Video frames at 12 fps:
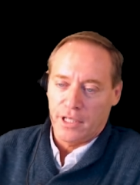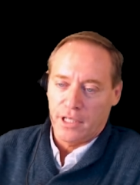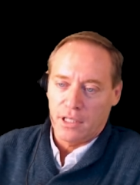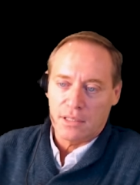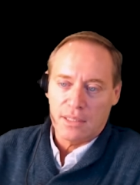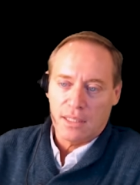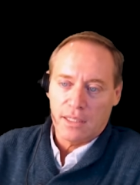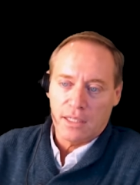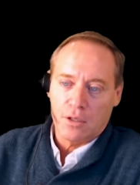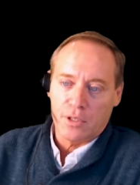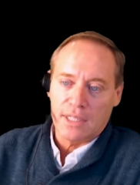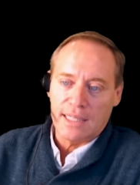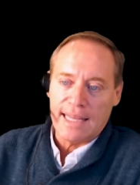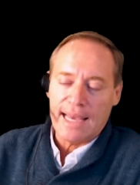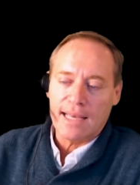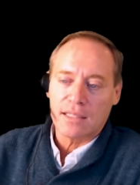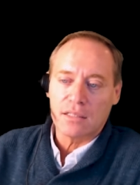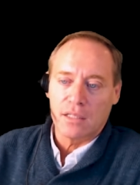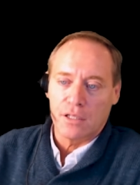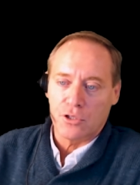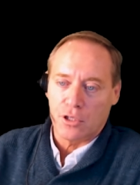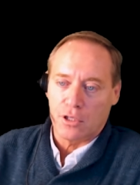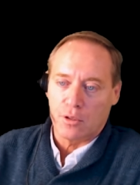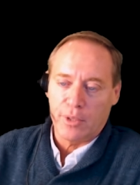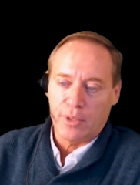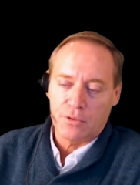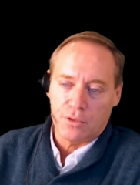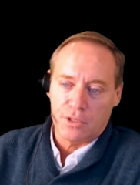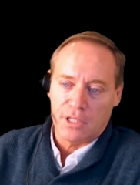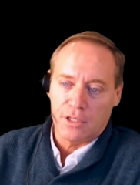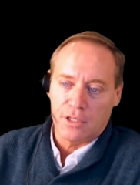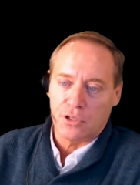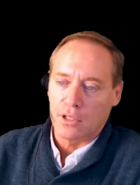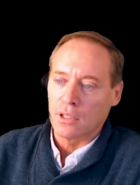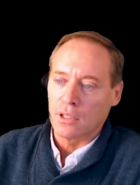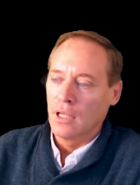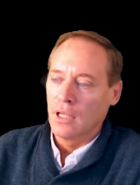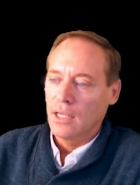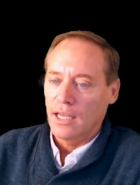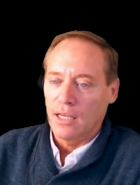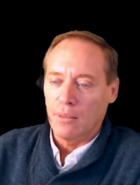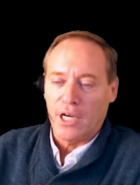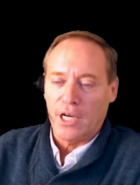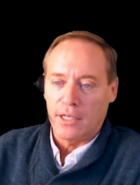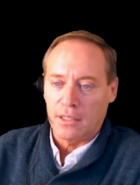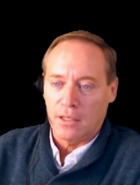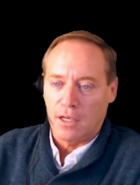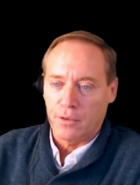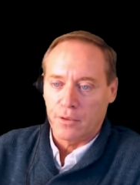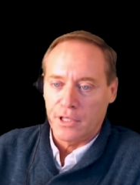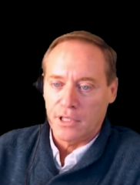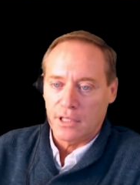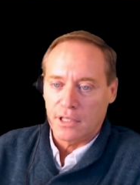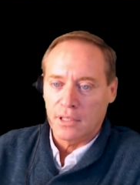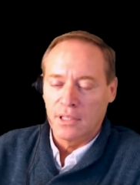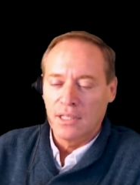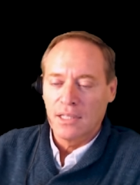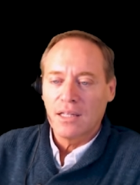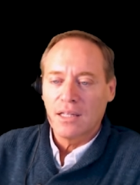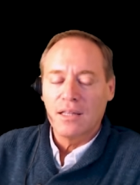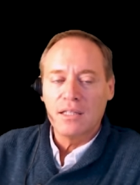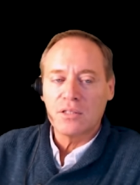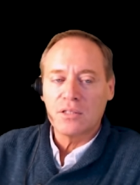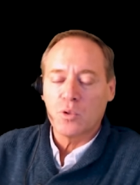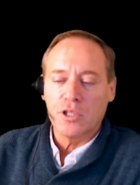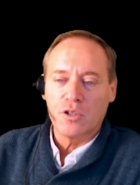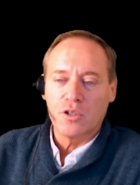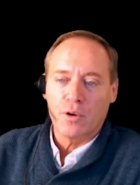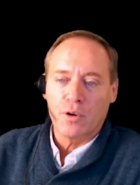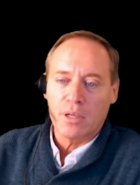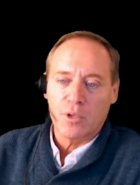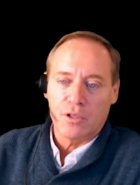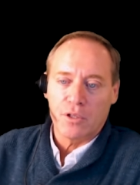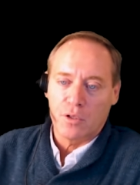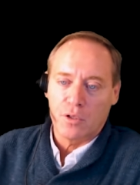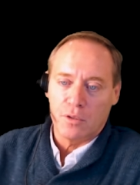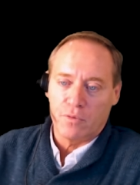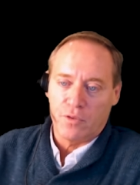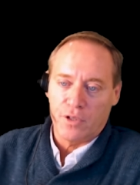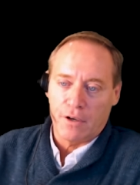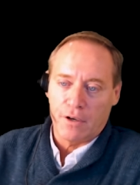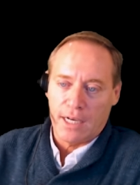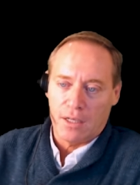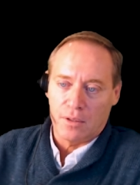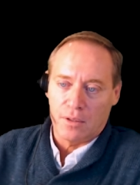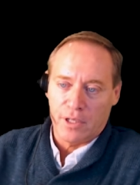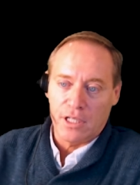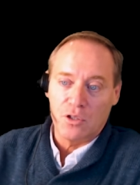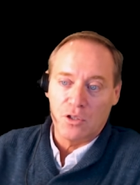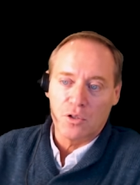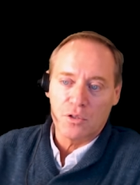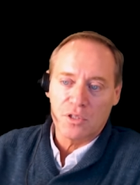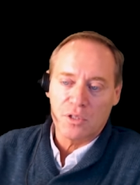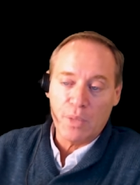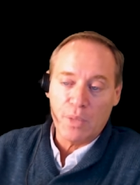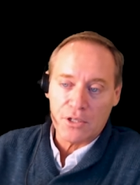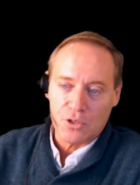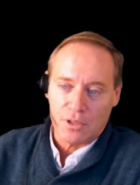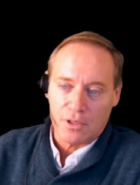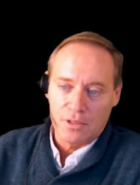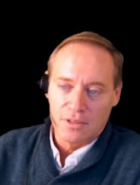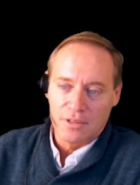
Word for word: right? It's not like going to the gas station or petrol station and buying a lottery ticket. This one your grandmother couldn't figure out, right? You're special.